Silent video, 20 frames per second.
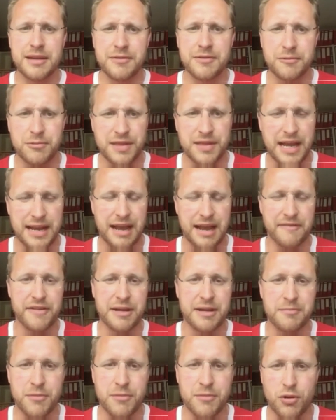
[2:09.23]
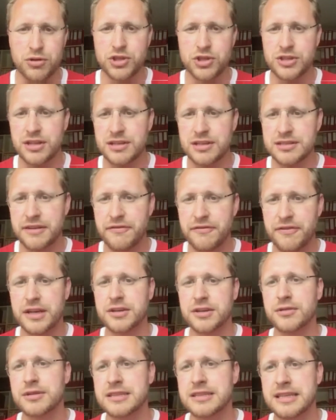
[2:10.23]
that have emotional
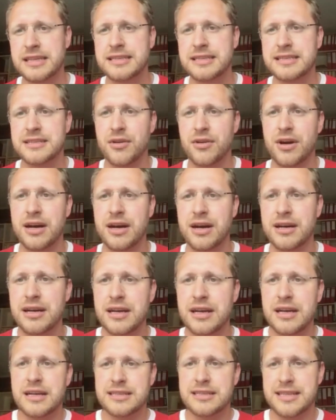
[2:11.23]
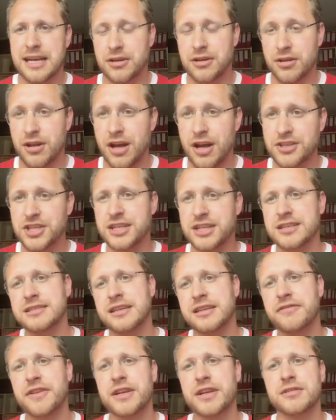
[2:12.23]
difficulties or psychological
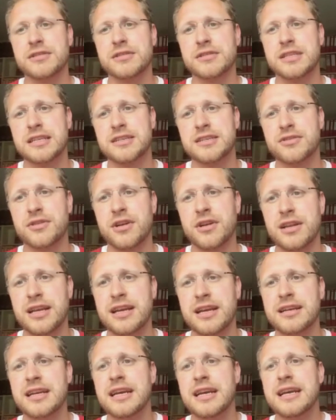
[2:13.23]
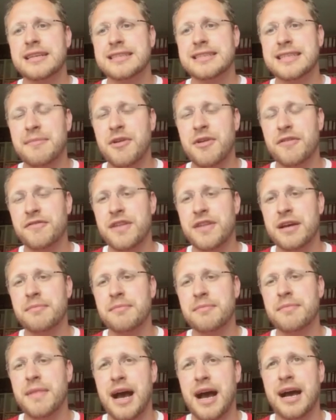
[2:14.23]
difficulties earlier, some of
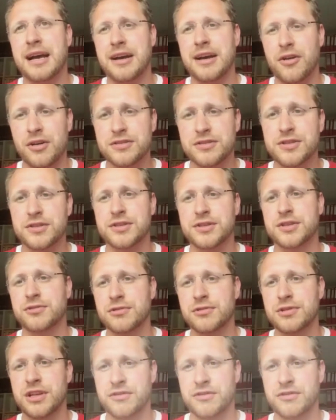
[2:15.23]
them are also schooled in